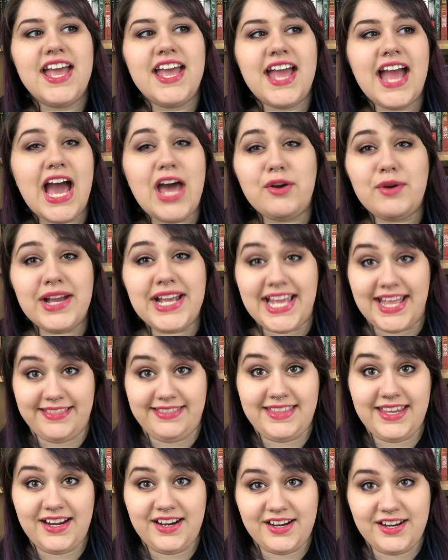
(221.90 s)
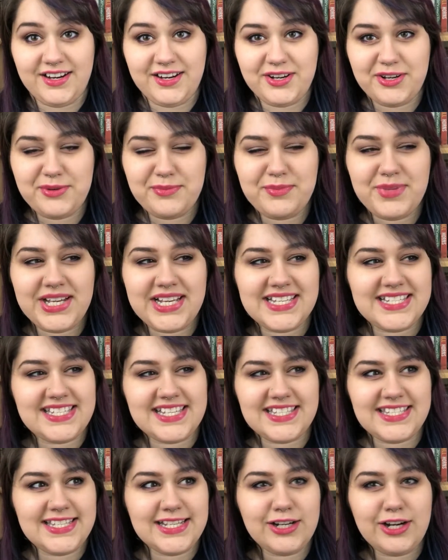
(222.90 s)
How do I get there? Because
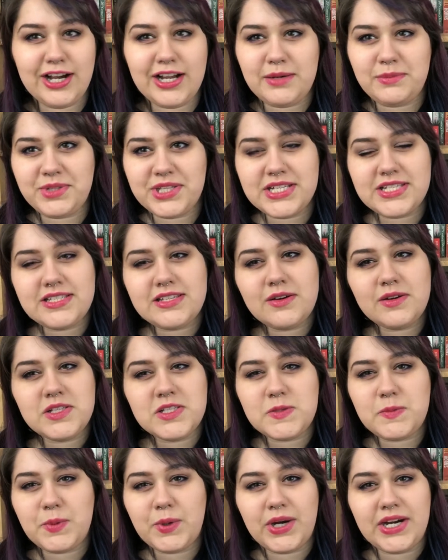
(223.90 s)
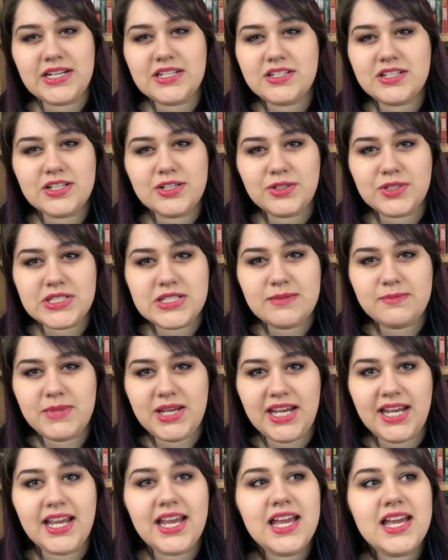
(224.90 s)
that's incredible. It's so inspirational to
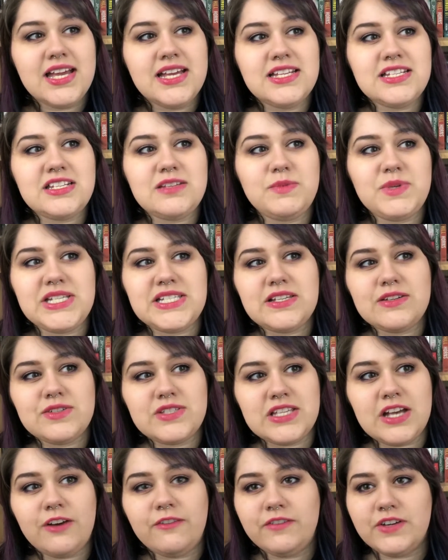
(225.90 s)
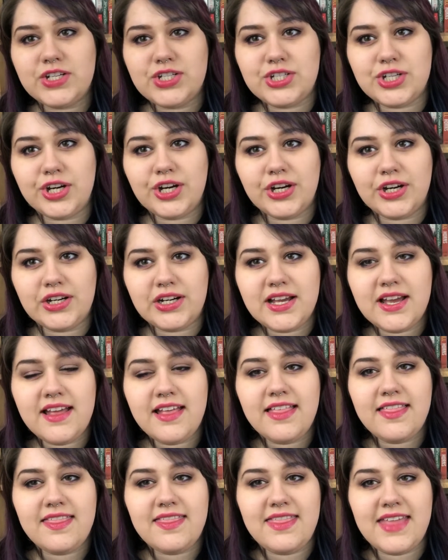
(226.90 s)
me to be so self-assured
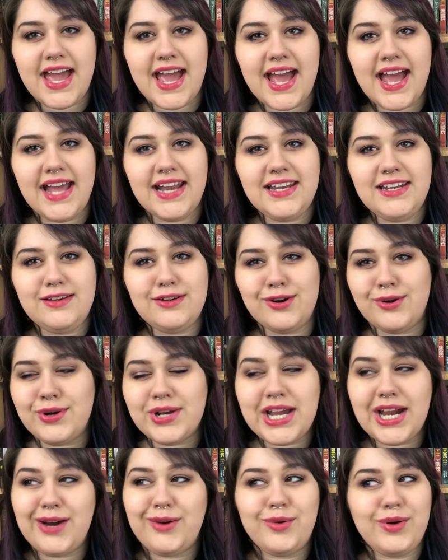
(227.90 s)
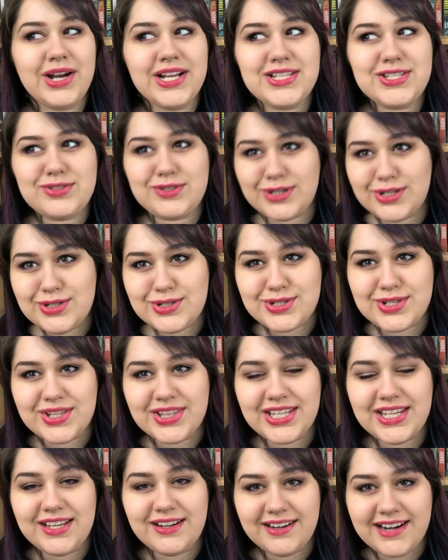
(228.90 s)
that you don't care what strangers on
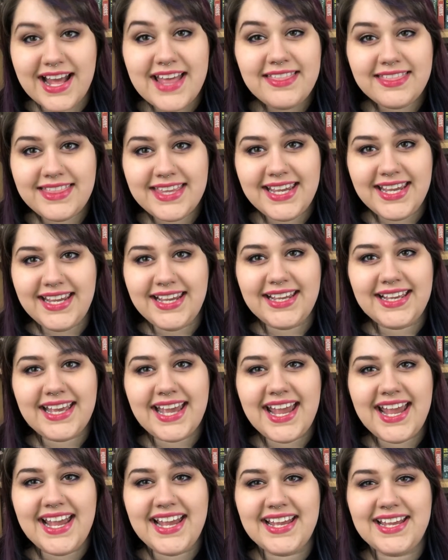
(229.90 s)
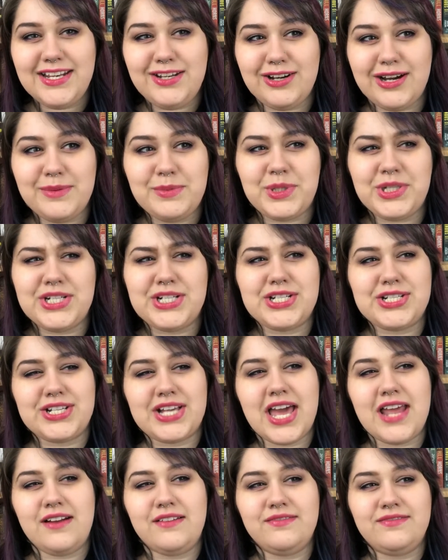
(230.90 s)
the internet think and you're able to just
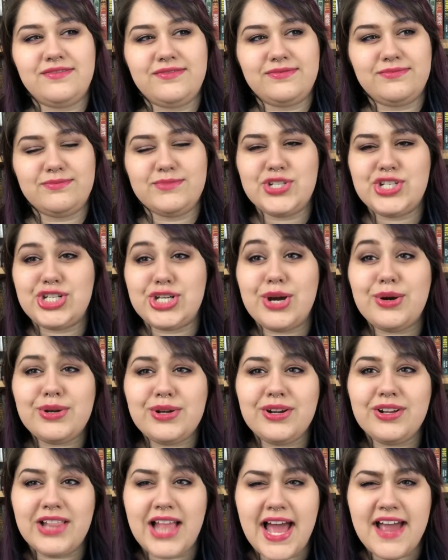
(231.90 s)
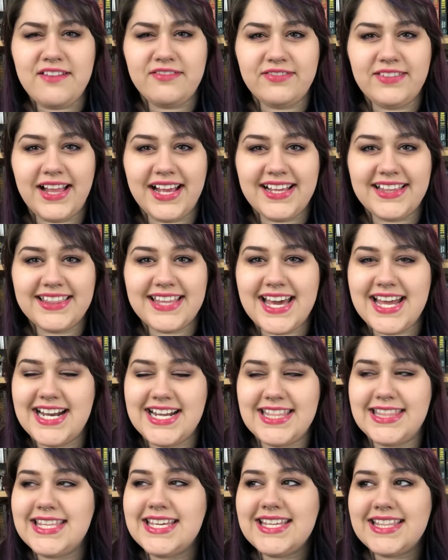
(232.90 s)
kind of show your life like that.
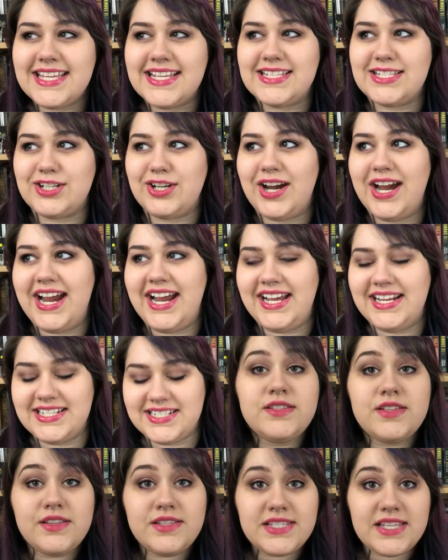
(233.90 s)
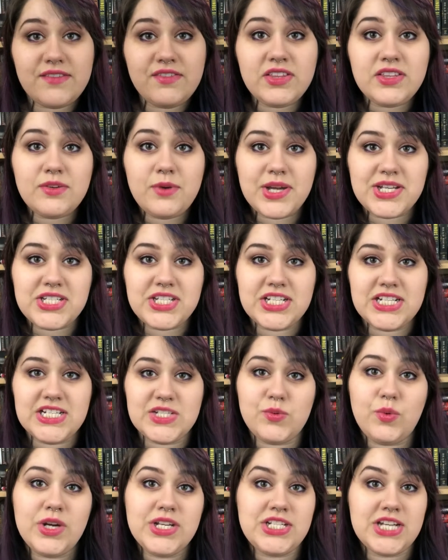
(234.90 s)
I think that's great. So the seventh question
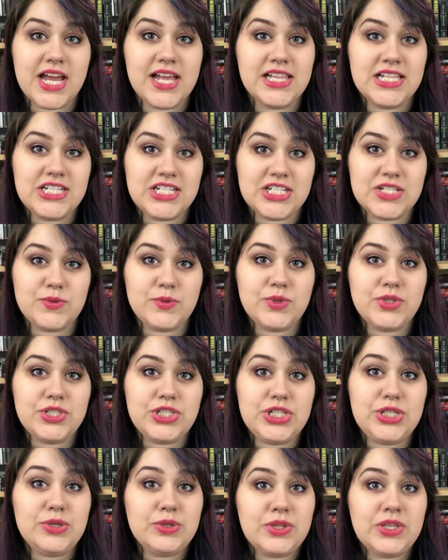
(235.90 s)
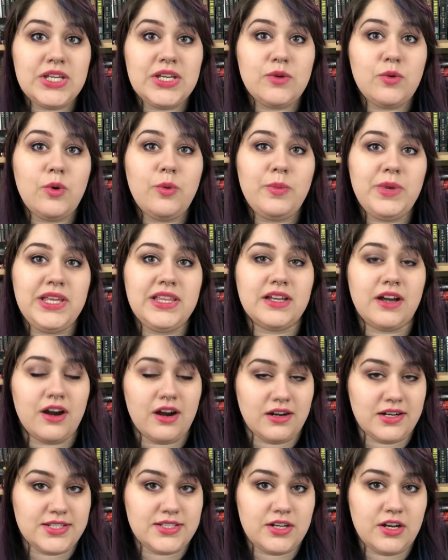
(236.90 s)
is, what challenges do you think will be the
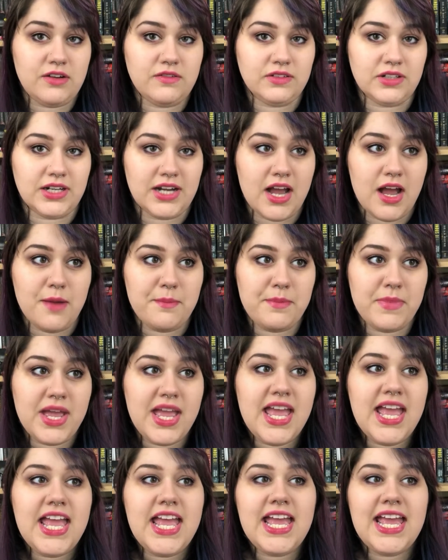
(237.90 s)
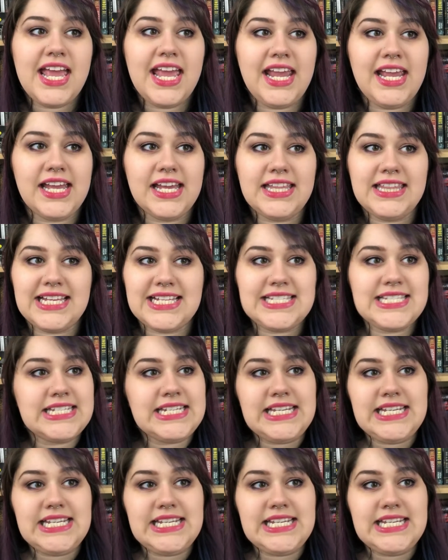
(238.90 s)
hardest to overcome? And that's an